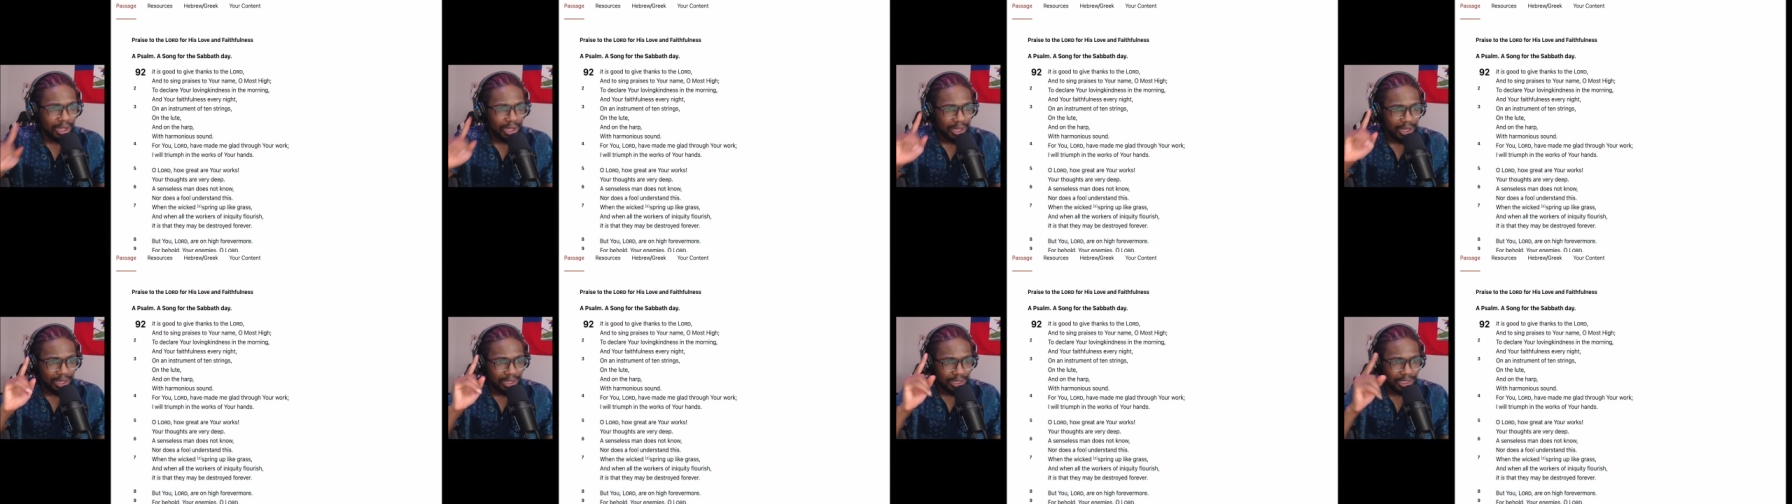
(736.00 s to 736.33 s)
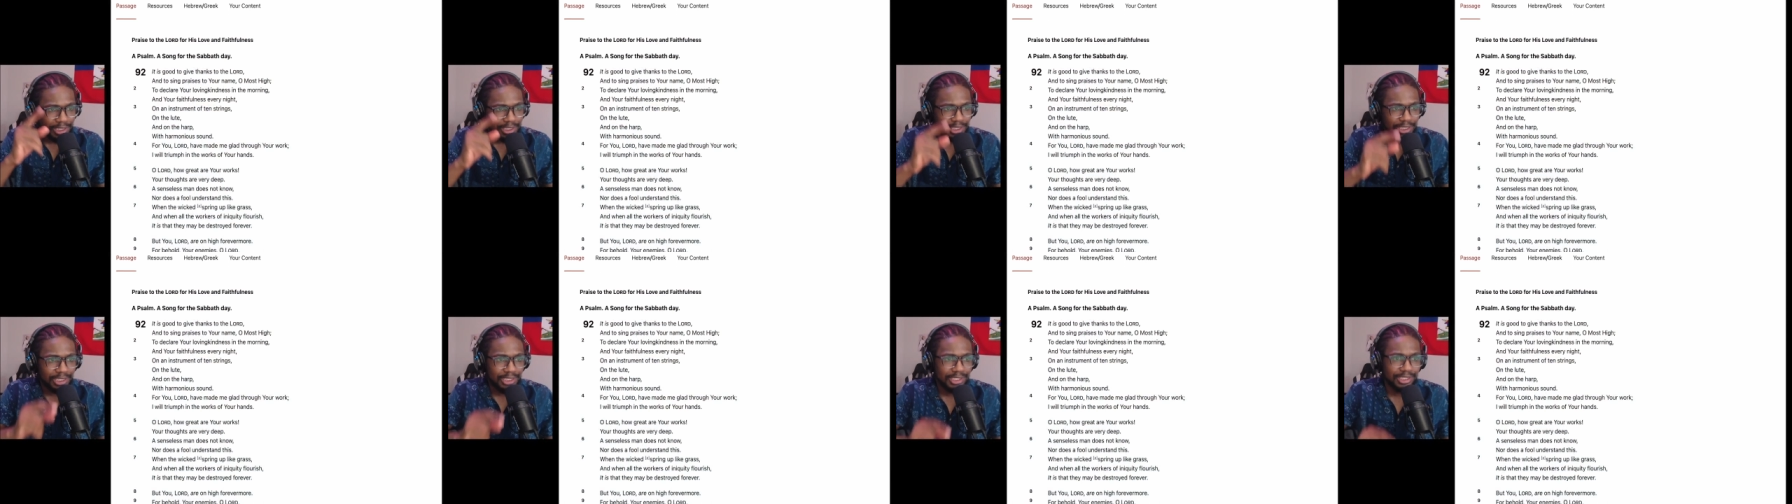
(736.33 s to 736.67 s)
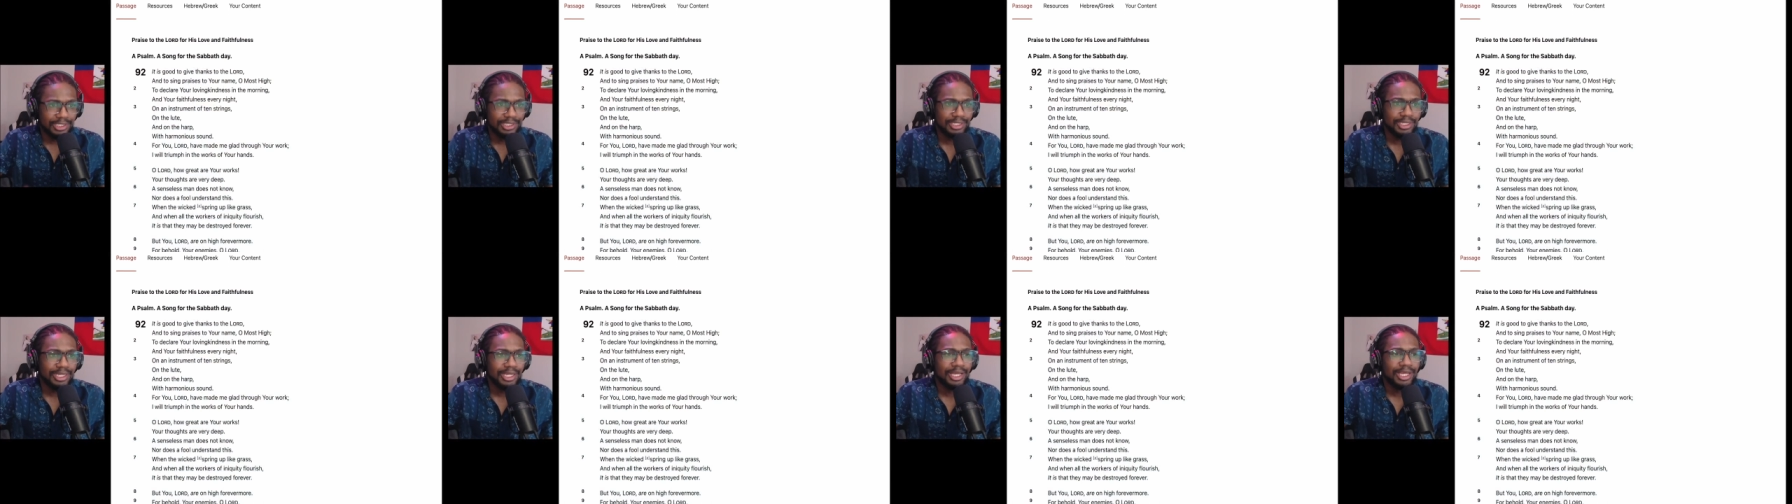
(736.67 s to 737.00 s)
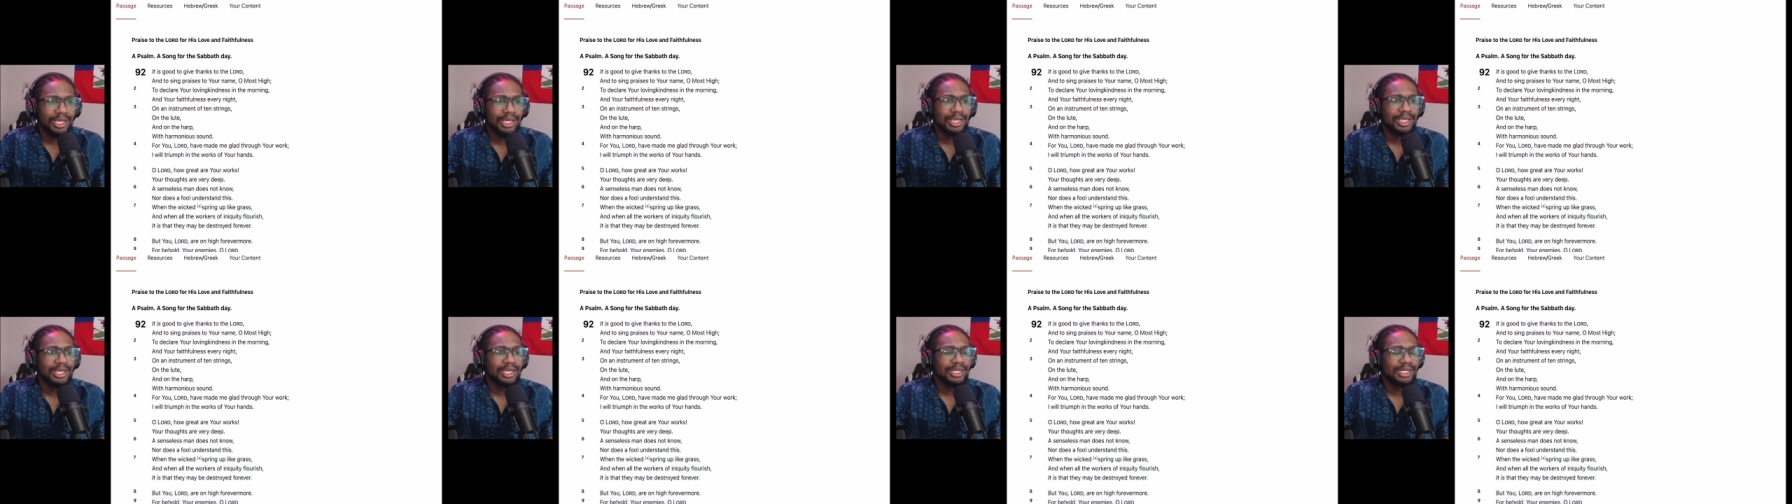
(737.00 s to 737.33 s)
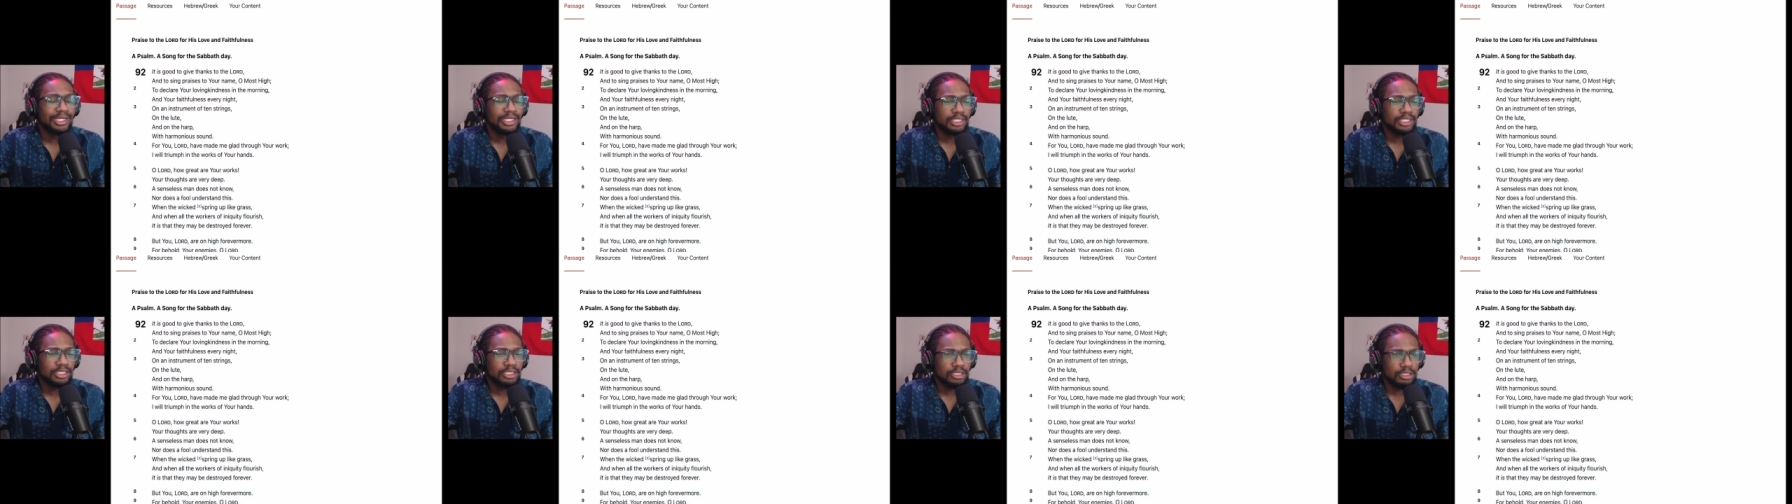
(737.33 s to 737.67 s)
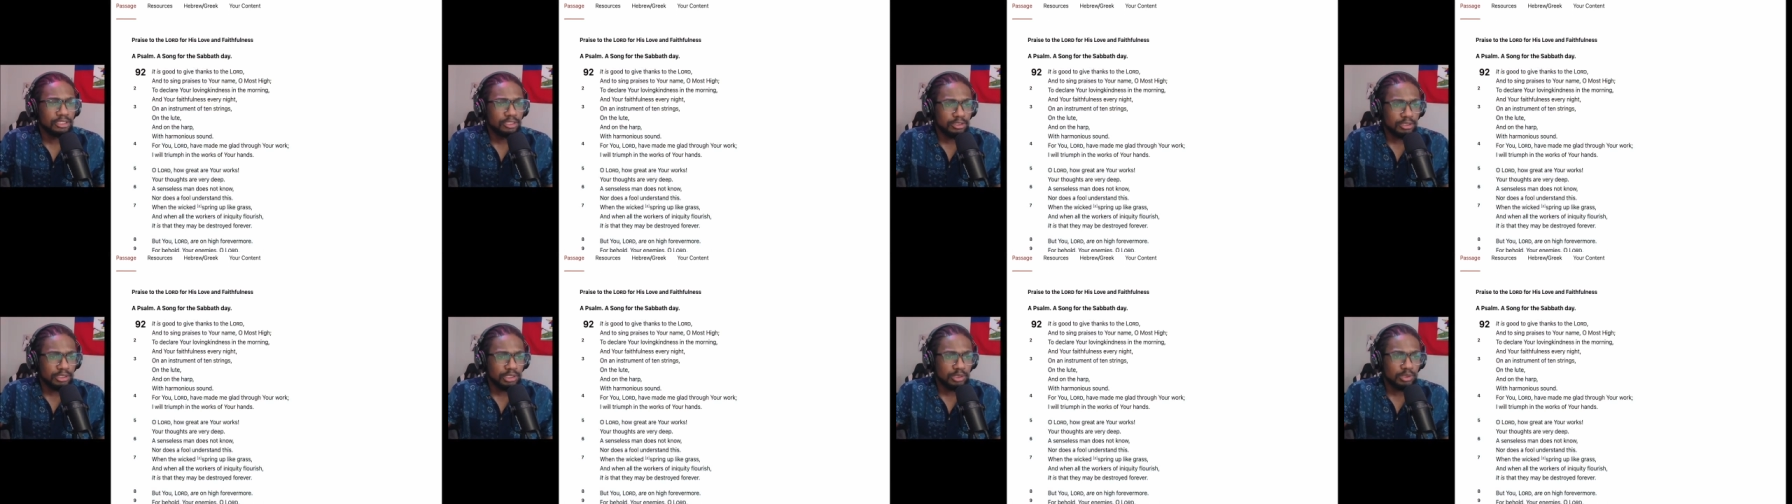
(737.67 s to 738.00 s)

It says, It is good